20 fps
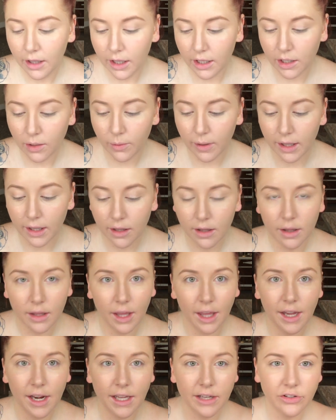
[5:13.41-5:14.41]
Anyway,
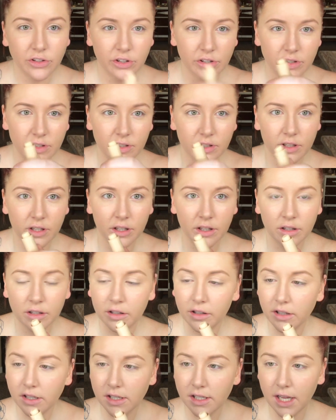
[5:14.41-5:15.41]
and I just
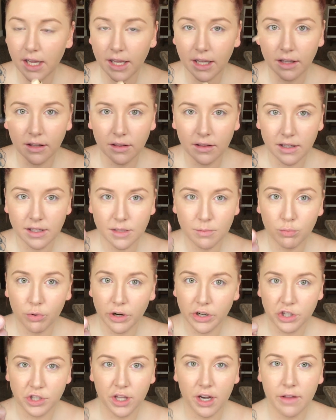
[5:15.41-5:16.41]
take this
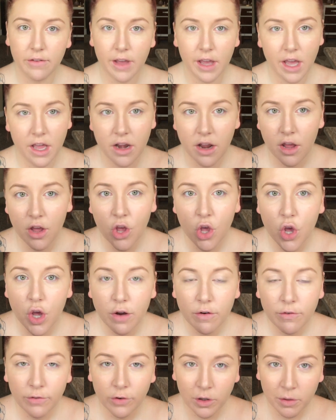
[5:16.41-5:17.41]
brush that I've had
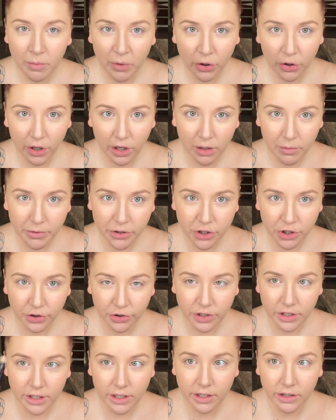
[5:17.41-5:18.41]
for a million
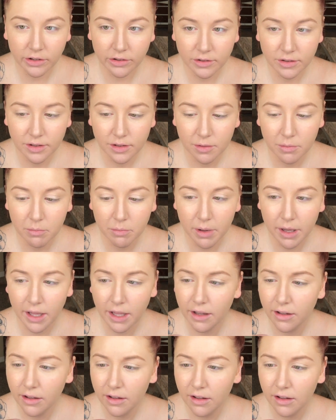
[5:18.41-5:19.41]
bajillion years,
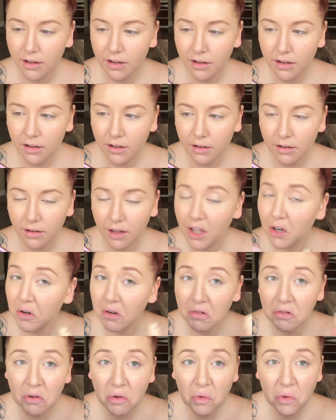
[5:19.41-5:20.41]
but I don't
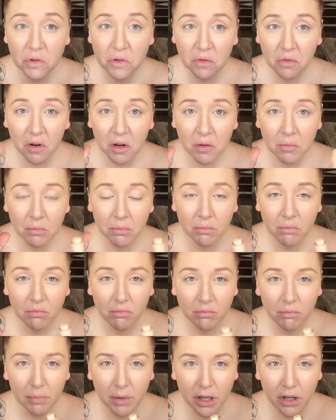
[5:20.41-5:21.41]
even know where it's from.
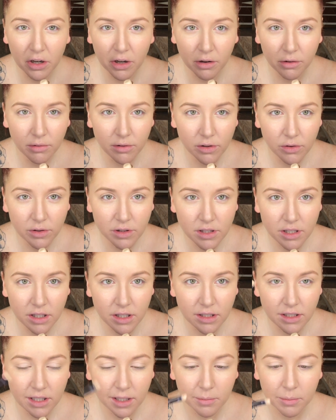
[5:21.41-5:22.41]
But you know, you can see
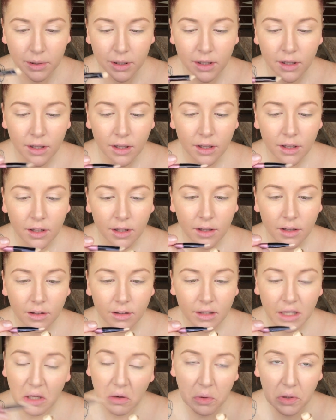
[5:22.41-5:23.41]
the tip.
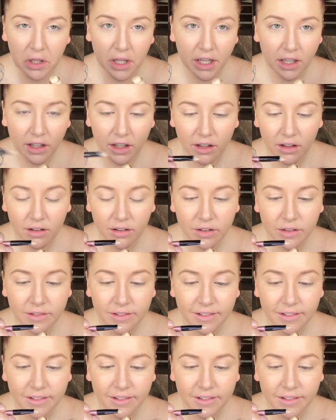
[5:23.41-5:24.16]
Get one like it.